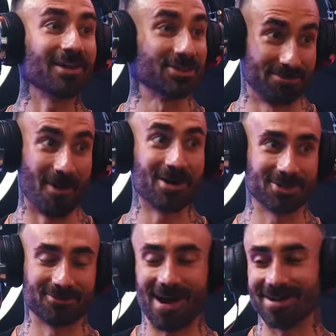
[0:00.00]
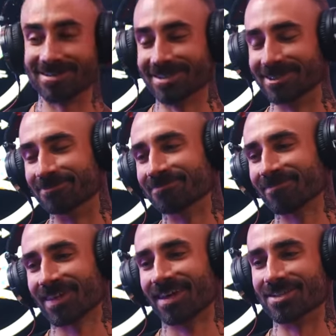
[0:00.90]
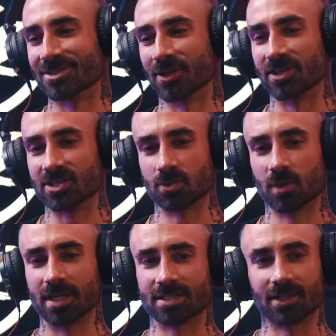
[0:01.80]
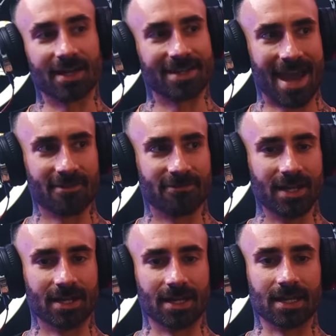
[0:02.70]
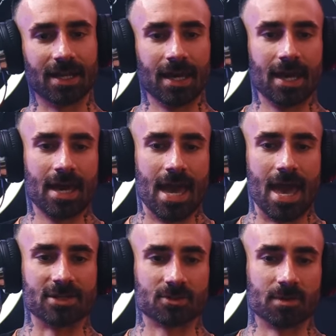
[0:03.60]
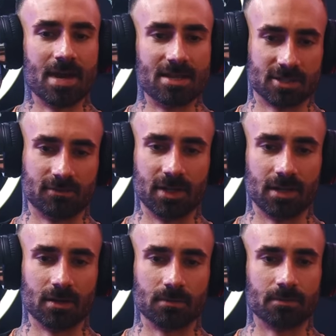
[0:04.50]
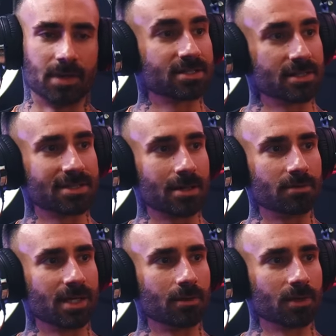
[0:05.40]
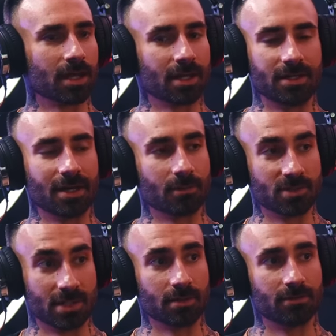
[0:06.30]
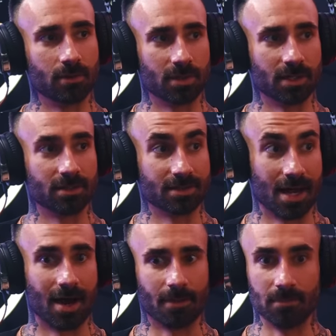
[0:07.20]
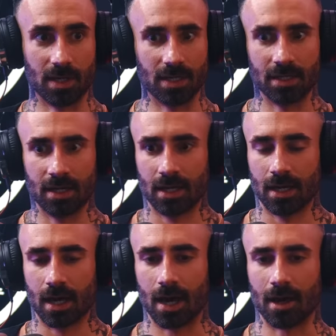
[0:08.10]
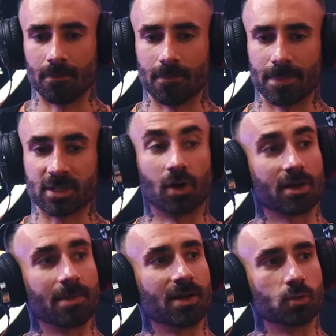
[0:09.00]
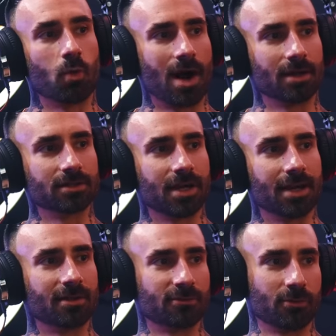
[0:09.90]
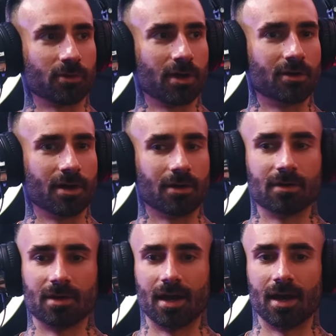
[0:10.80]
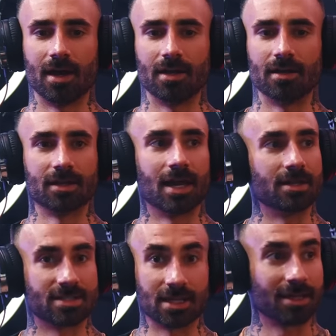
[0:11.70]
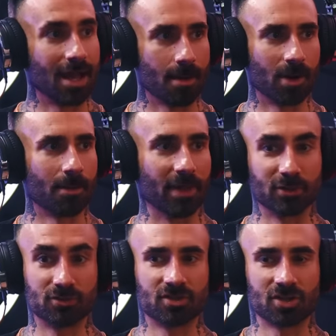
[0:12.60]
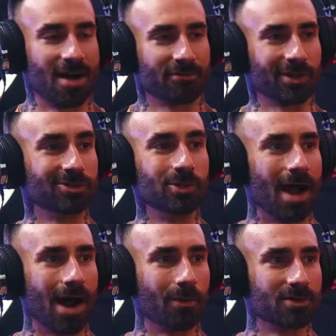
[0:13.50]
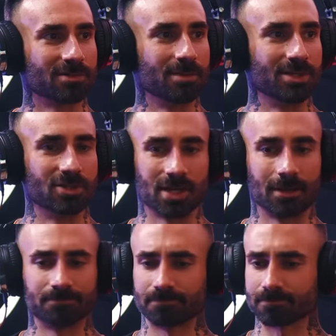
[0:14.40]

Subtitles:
The sparks was wild too. And so like this is when it still had caffeine in it. And so we made this video, basically the same thing, where like Gion was interviewing Dom, me, talking about his wild night on Four Loko. And again, set the camera up, like shot for like 2 hours of me just like